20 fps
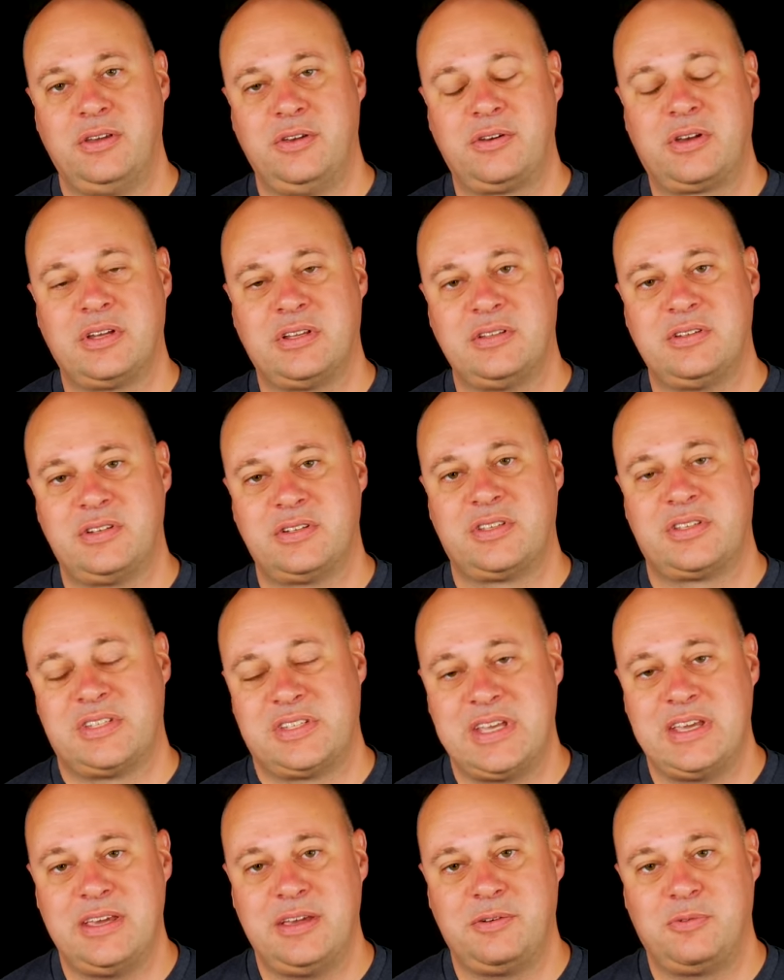you can
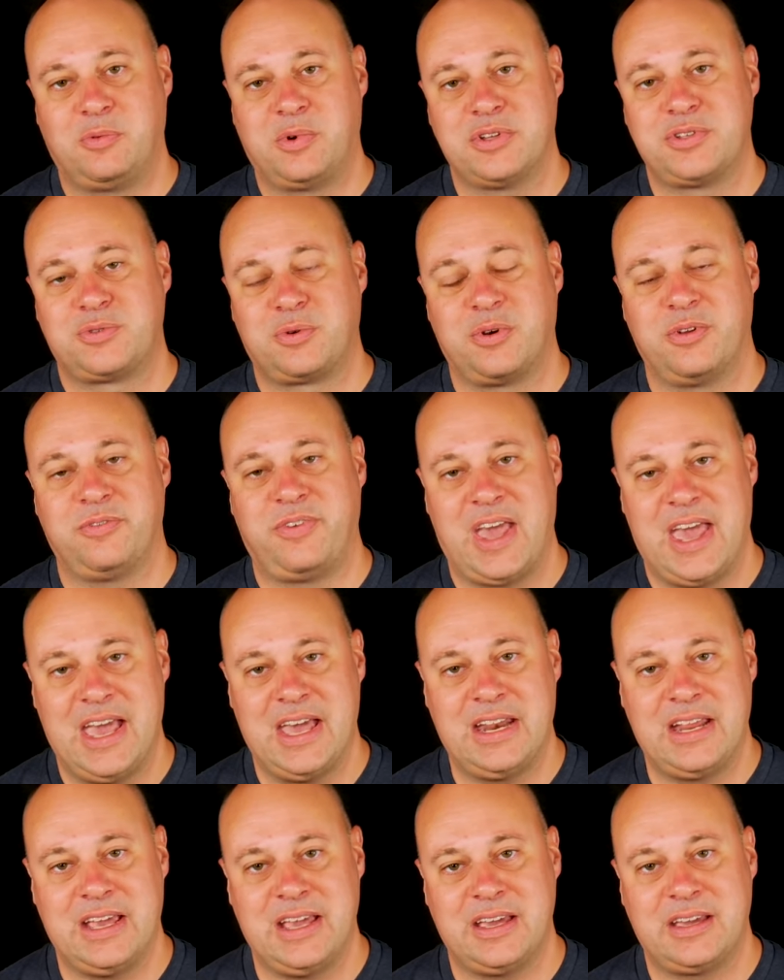just see what sort of
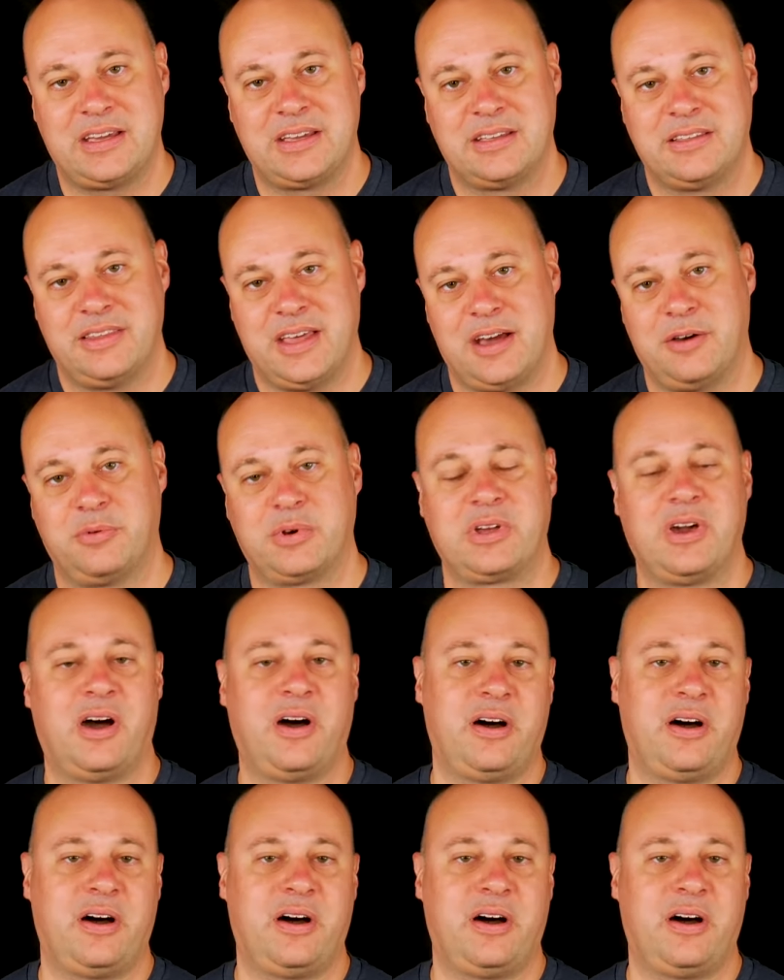headache that would